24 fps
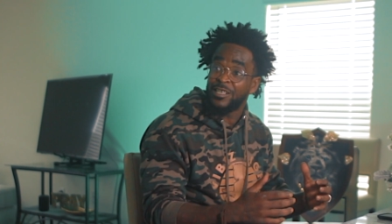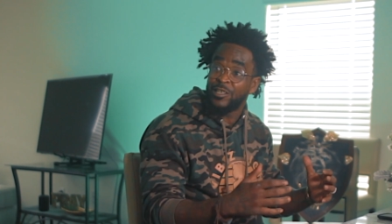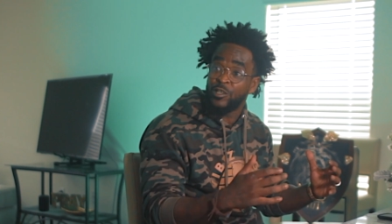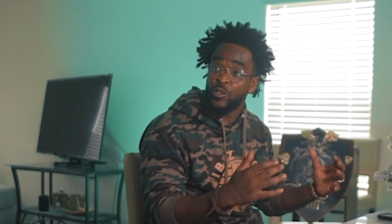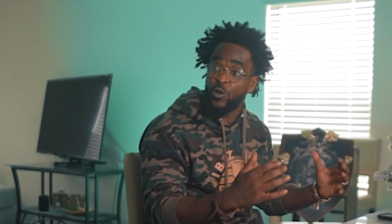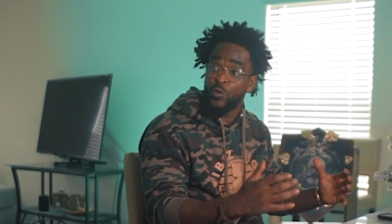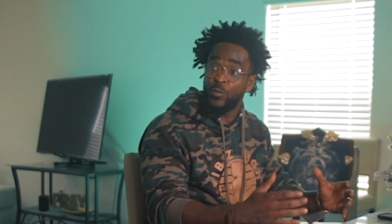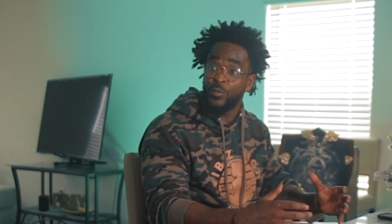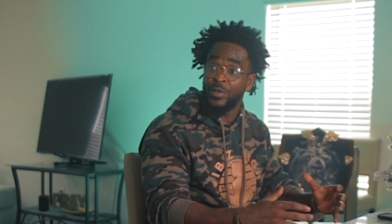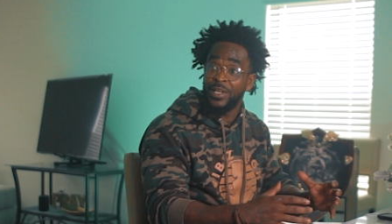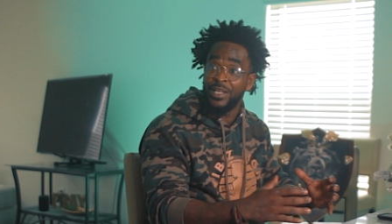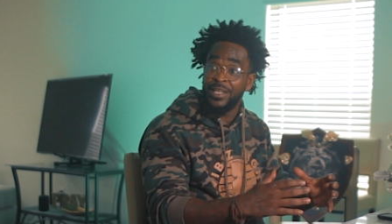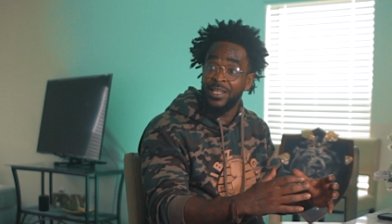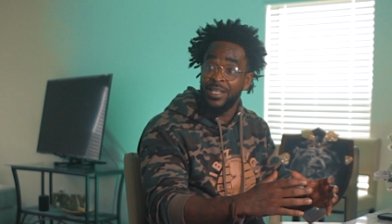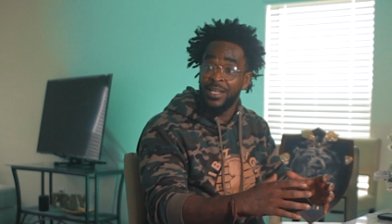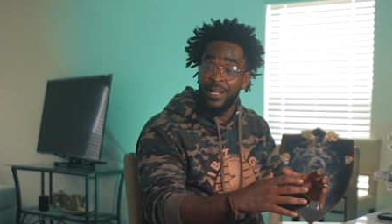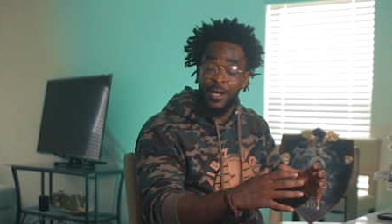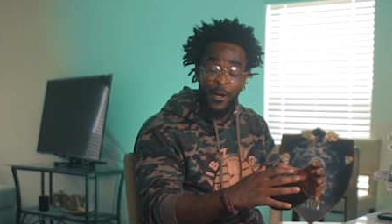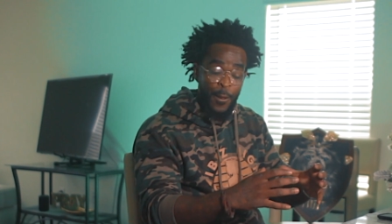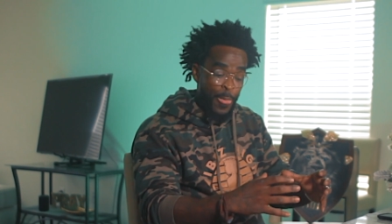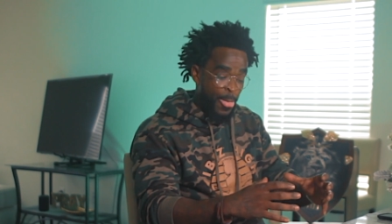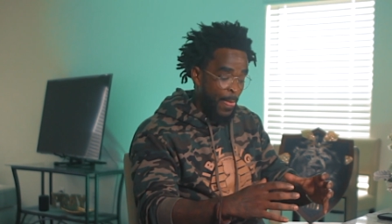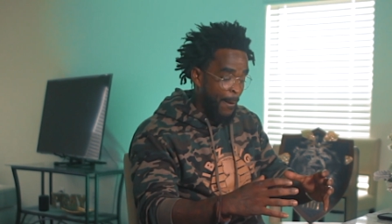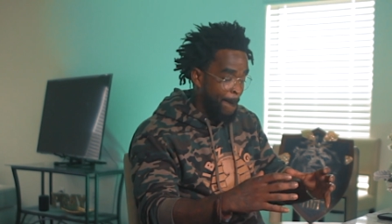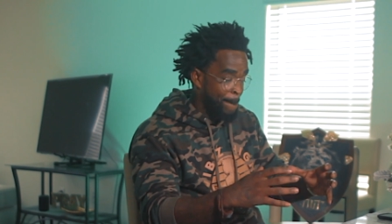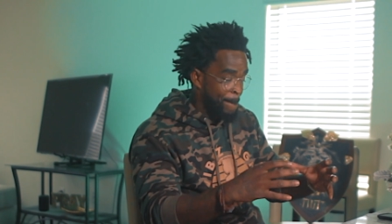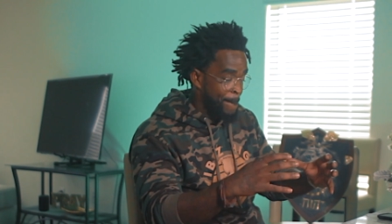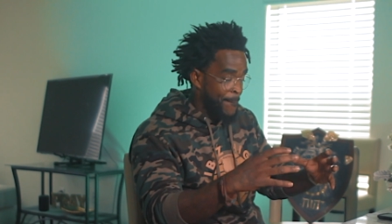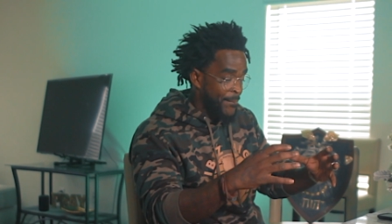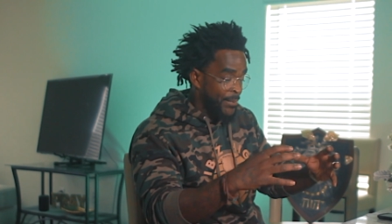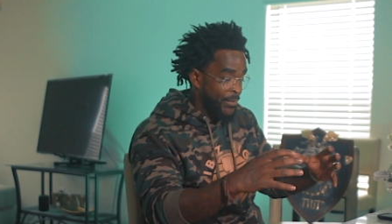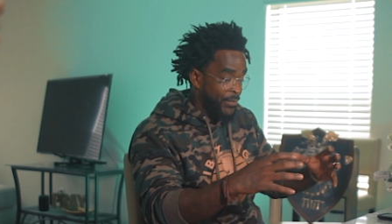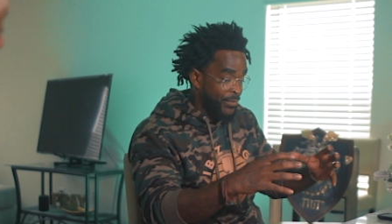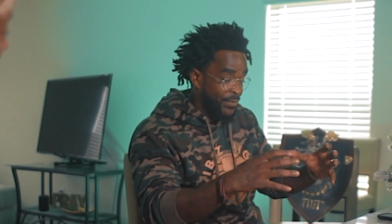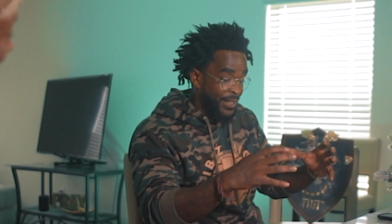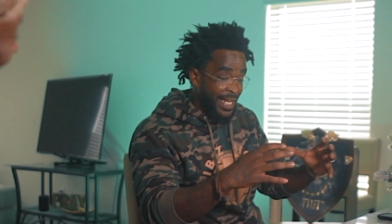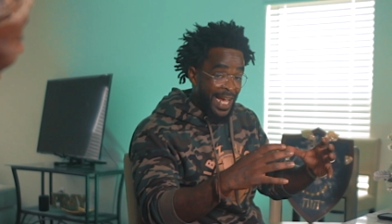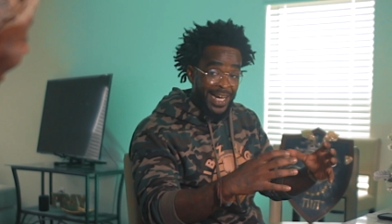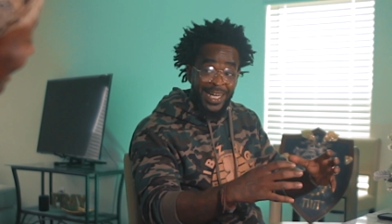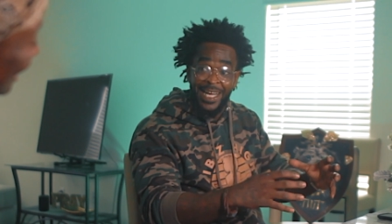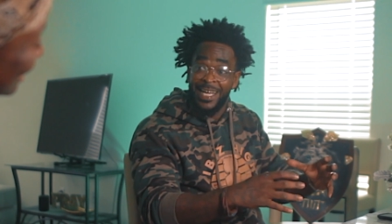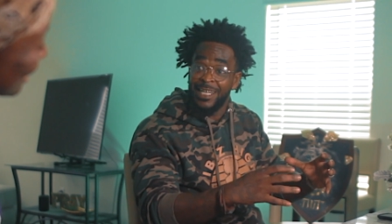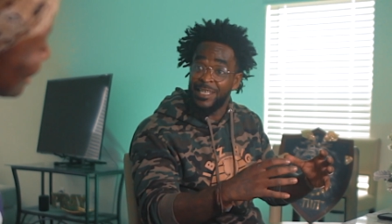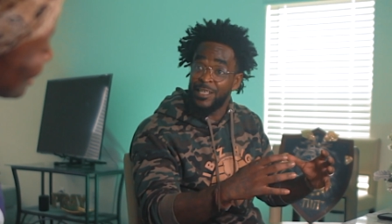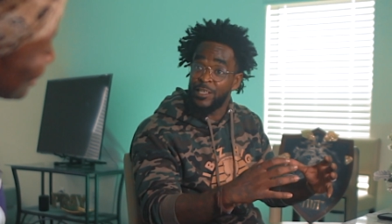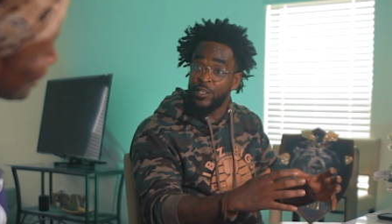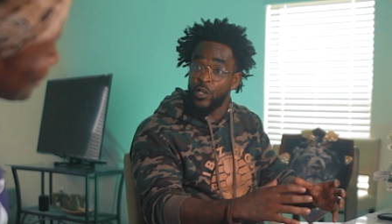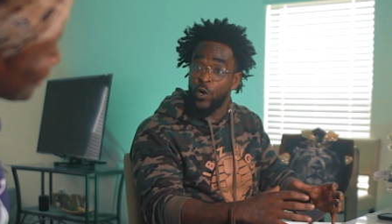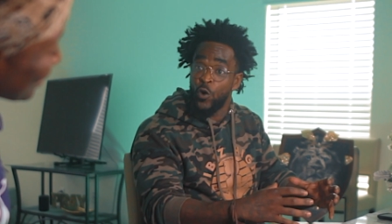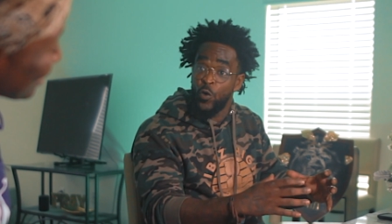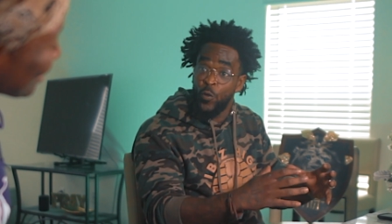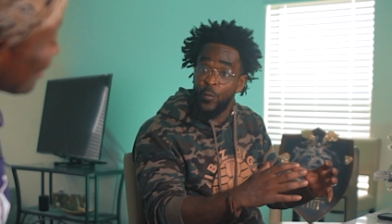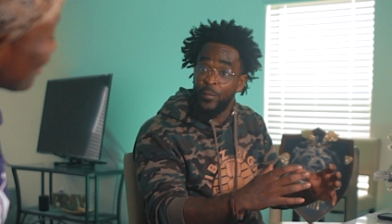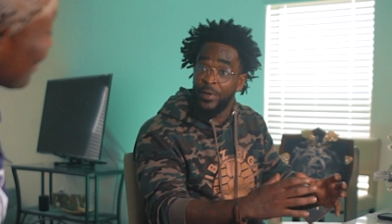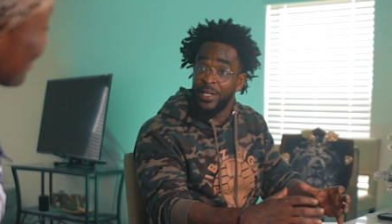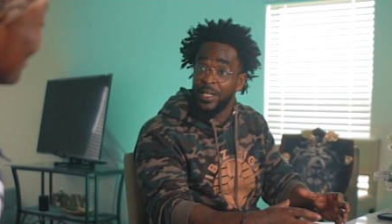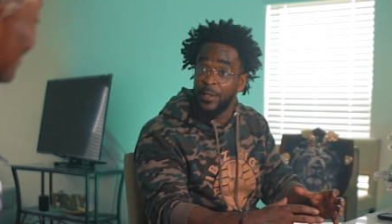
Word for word: so many, that I got so sense.